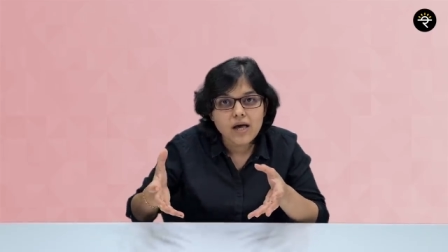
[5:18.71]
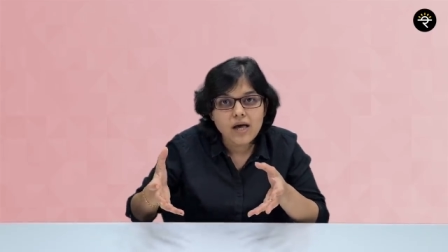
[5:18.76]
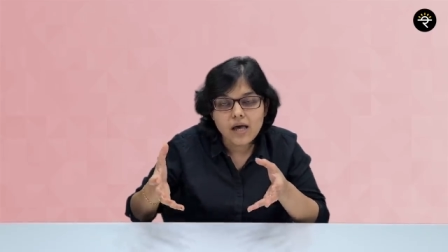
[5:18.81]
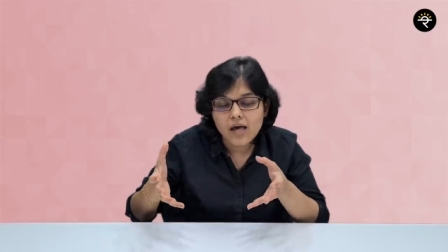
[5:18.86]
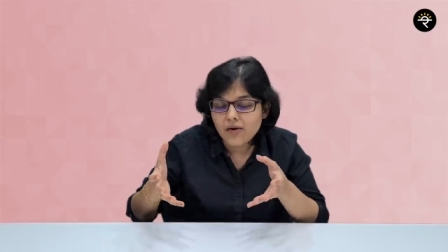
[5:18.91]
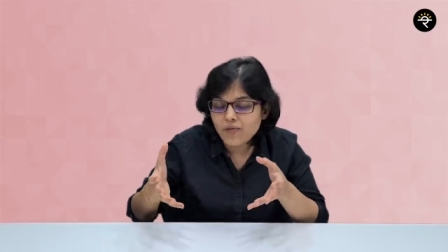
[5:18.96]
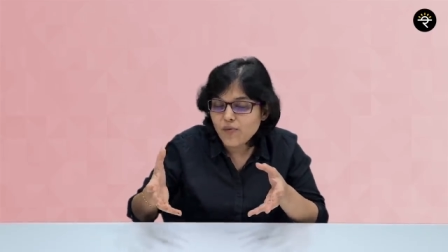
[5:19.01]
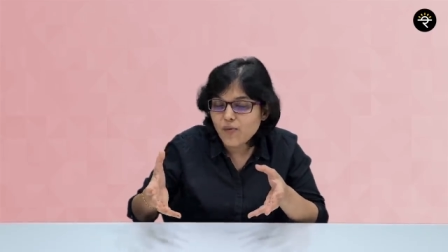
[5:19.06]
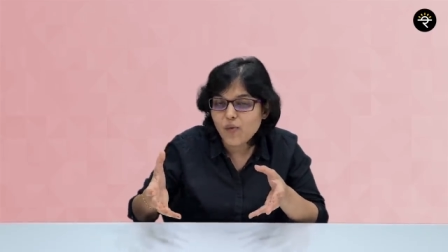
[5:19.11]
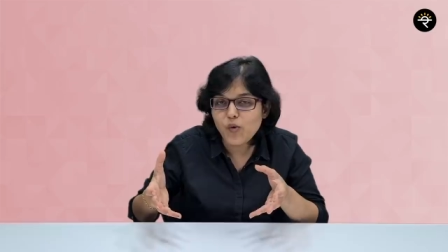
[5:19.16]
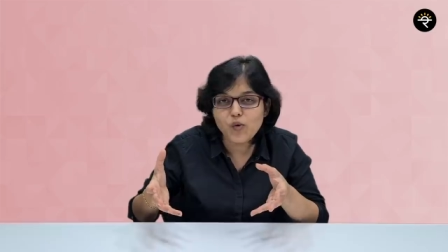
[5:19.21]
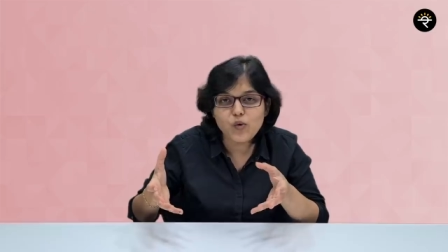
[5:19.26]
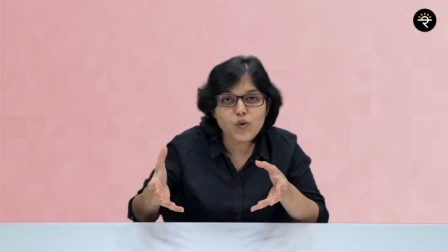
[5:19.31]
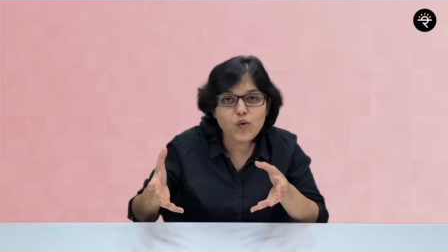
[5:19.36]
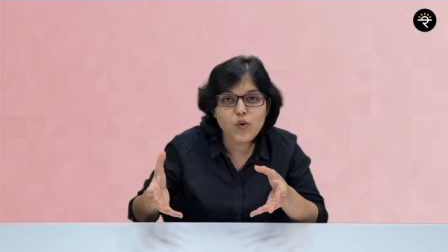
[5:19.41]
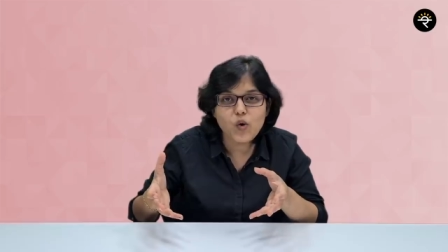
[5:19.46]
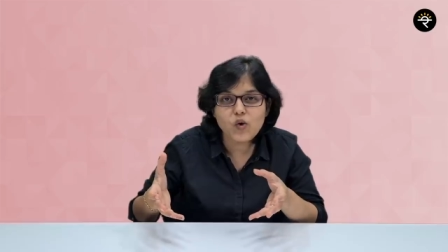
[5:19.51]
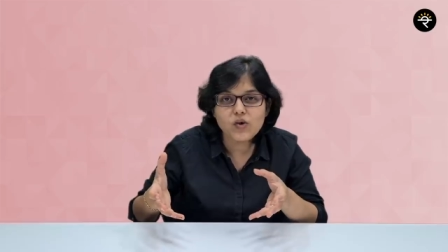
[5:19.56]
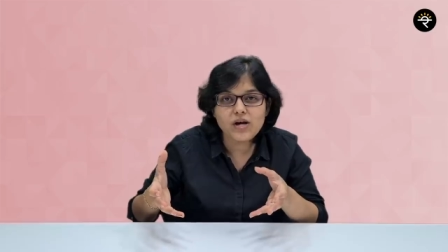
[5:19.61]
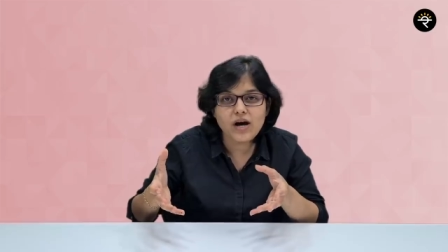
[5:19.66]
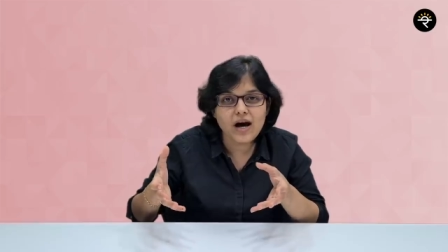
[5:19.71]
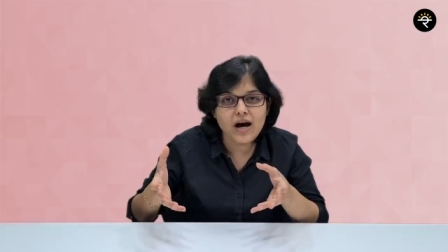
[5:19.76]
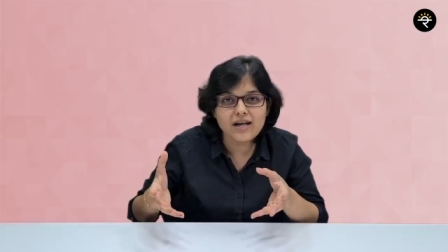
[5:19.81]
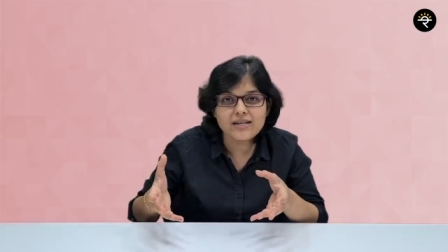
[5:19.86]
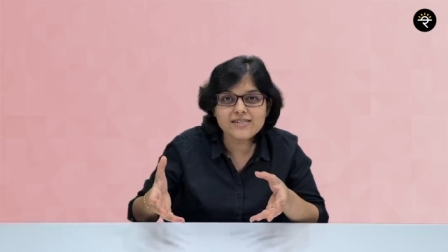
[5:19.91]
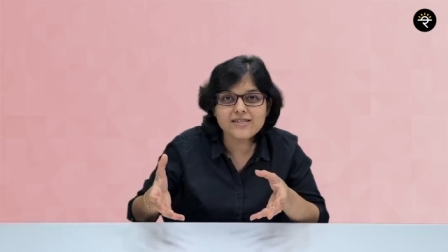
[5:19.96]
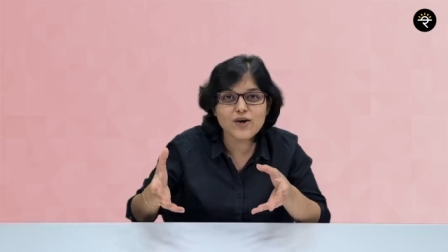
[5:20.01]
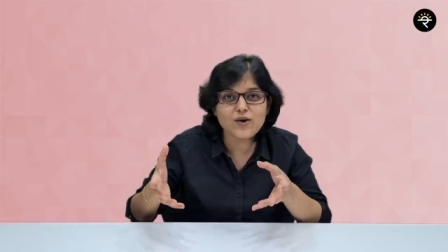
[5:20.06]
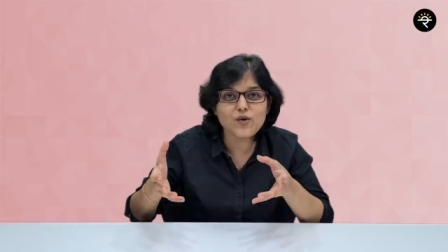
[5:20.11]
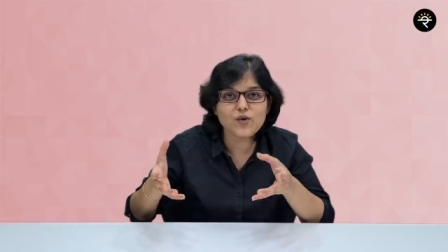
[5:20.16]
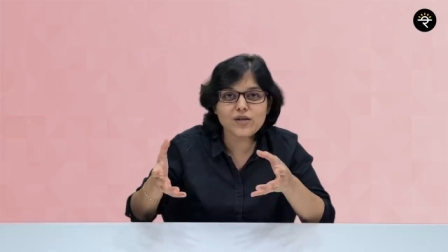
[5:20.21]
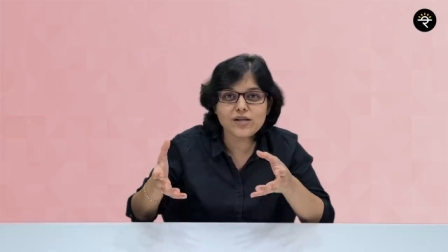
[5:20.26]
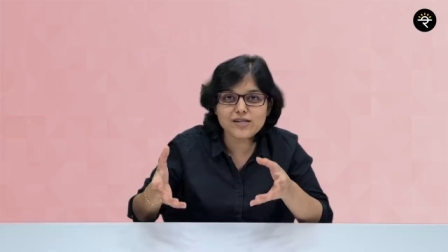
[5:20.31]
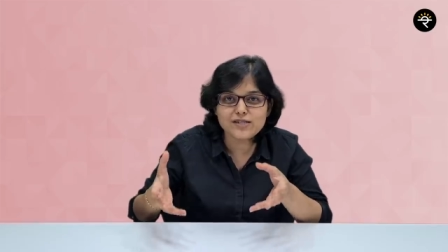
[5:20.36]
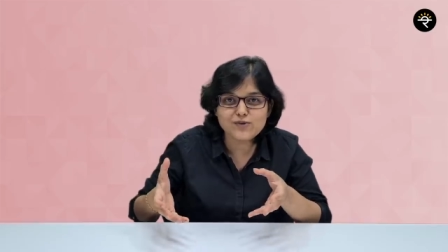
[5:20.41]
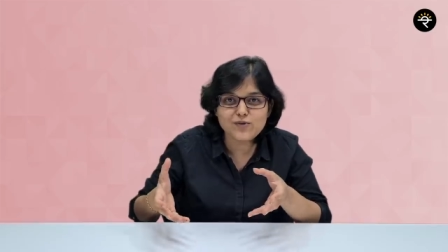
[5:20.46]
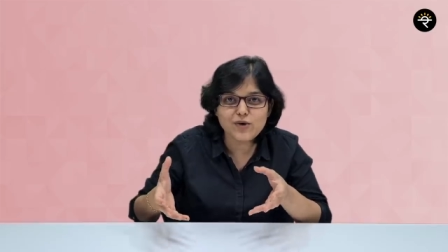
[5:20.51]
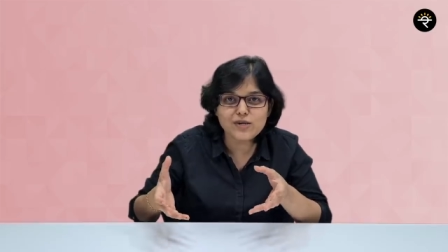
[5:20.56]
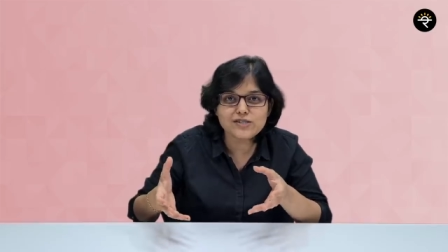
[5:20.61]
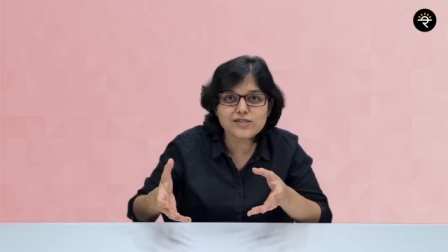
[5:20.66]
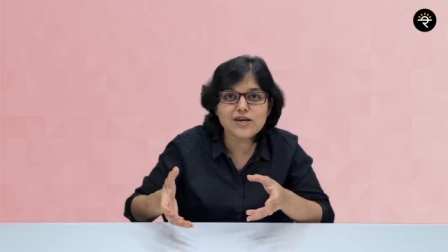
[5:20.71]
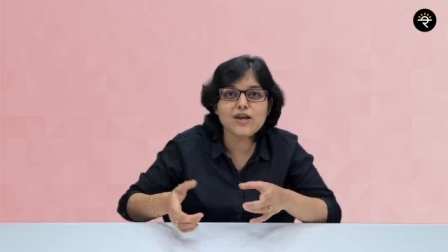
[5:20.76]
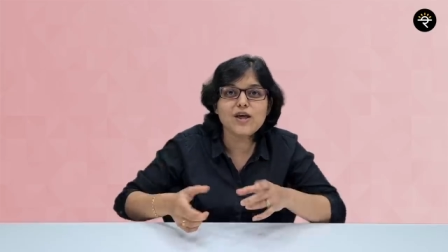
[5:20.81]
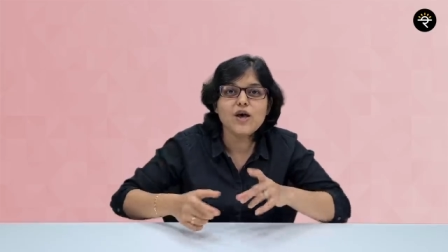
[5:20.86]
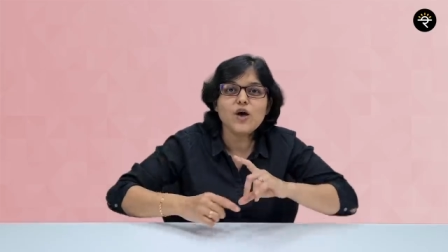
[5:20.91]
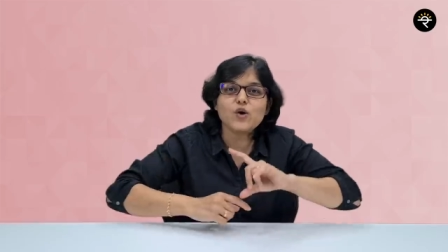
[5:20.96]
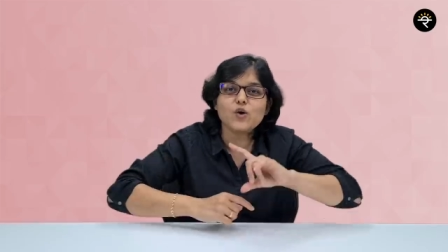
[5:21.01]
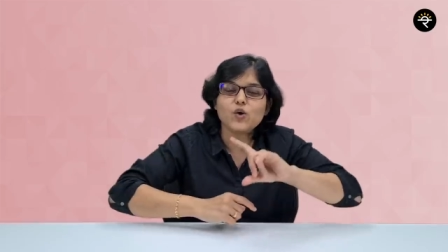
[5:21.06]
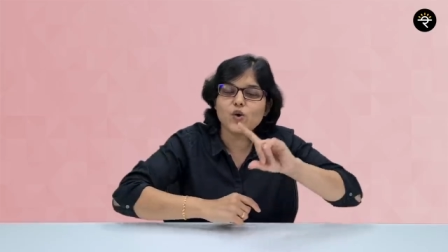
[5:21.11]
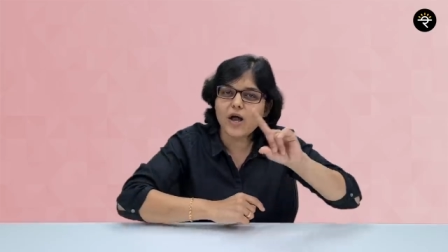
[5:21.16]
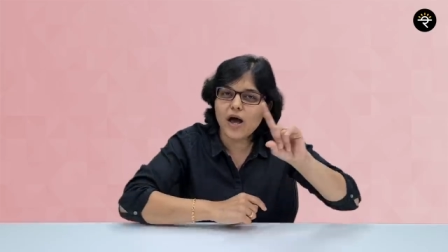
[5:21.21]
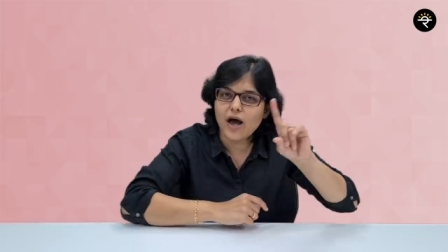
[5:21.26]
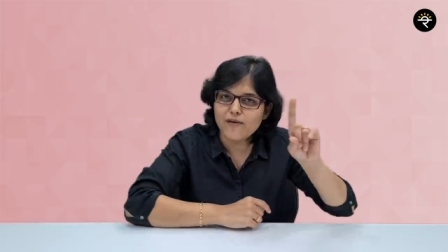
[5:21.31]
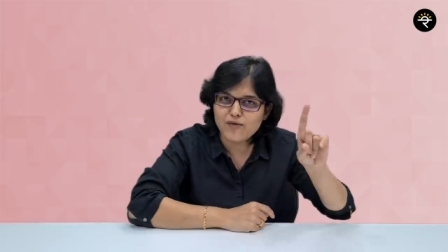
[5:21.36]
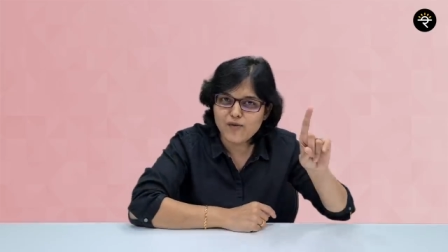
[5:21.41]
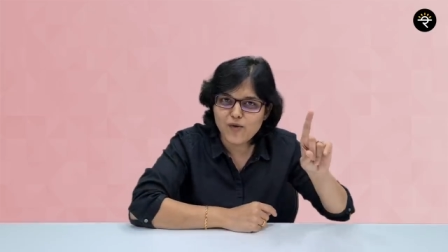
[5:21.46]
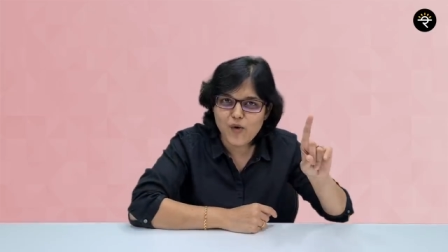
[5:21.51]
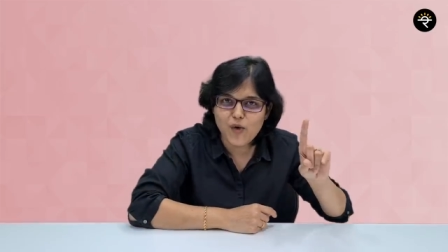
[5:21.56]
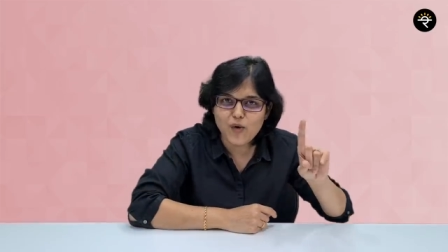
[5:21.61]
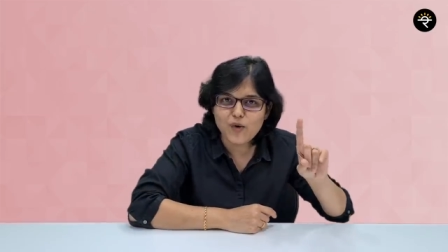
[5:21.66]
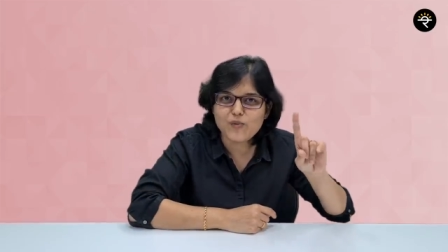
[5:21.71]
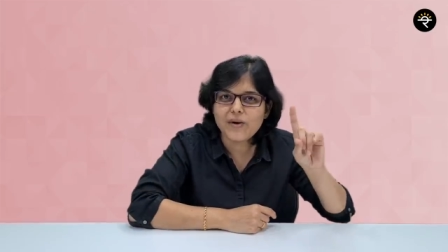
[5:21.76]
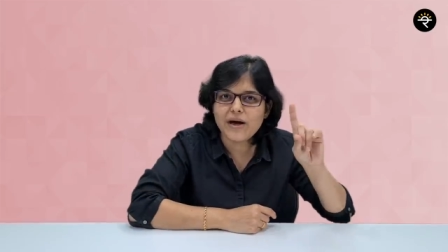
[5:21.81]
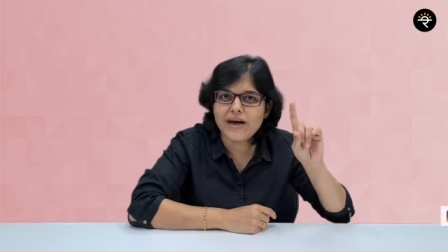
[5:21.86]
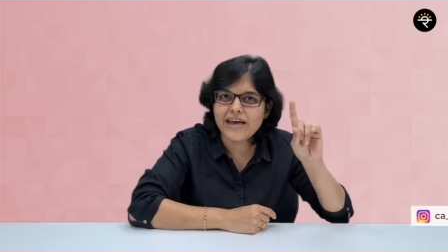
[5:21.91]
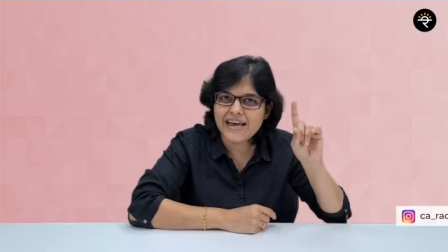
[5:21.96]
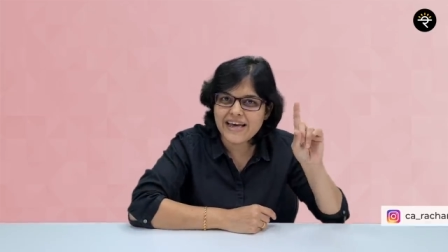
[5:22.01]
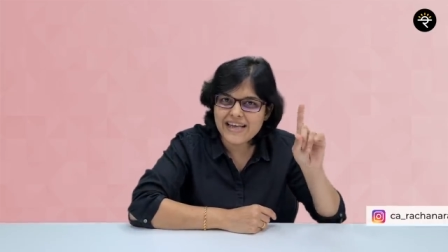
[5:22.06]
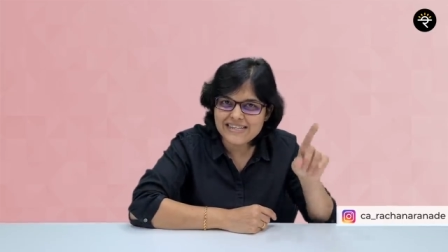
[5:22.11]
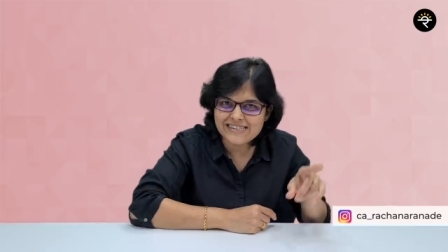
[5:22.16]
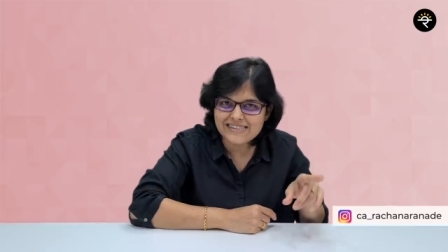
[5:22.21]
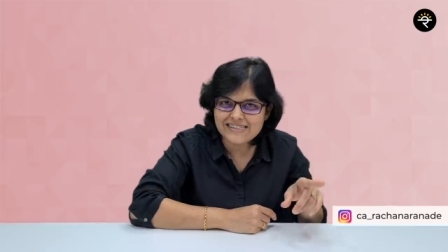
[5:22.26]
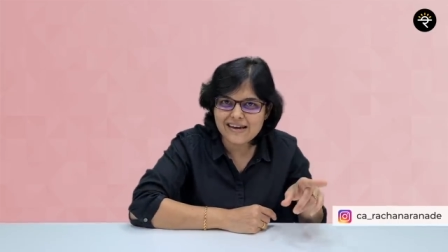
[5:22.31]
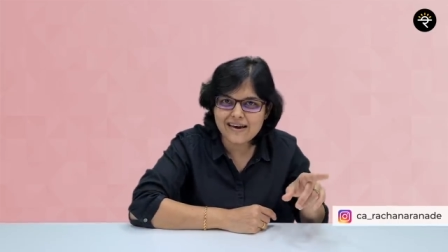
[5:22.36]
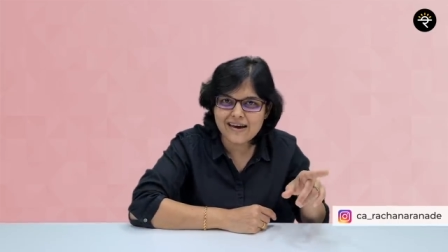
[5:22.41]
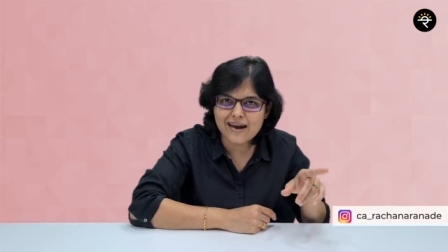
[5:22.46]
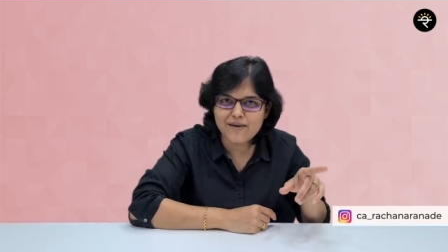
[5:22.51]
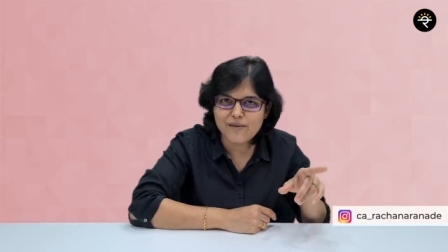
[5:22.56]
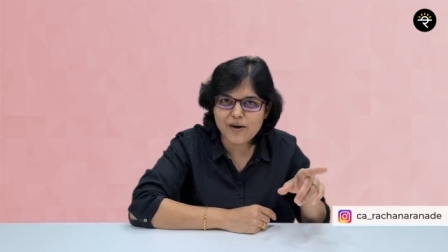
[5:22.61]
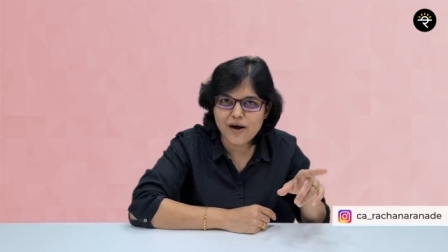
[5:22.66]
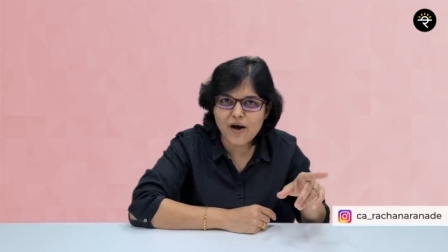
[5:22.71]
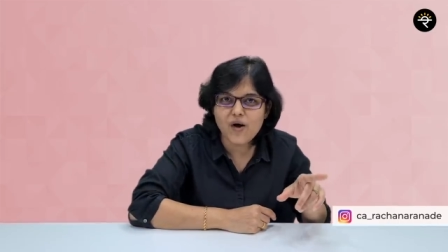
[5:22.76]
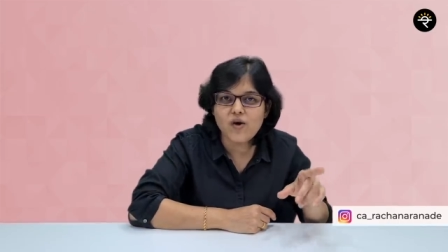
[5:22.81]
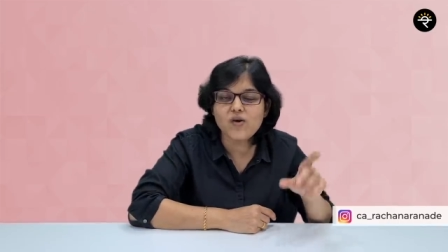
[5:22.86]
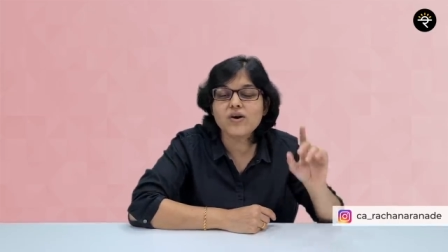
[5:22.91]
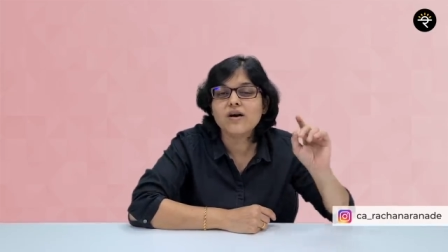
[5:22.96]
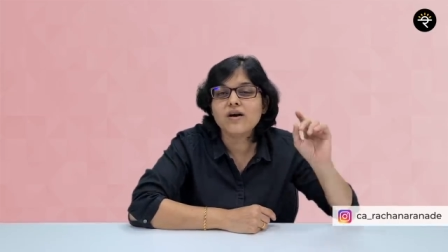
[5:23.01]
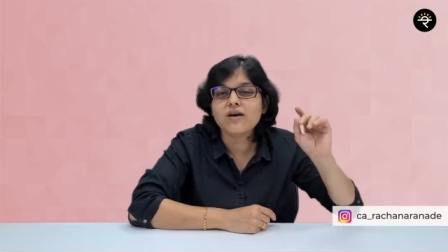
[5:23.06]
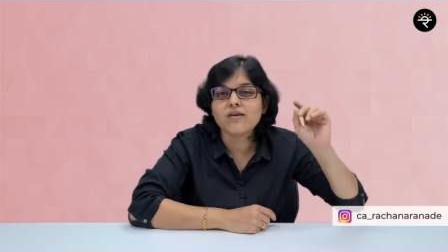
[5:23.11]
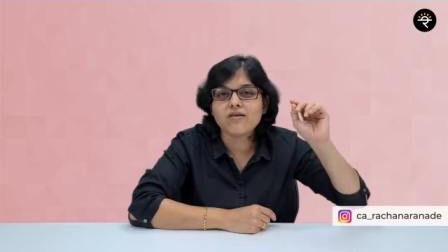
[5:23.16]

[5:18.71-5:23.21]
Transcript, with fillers: If you want to know the answer to this question, you'll have to go to my Instagram account.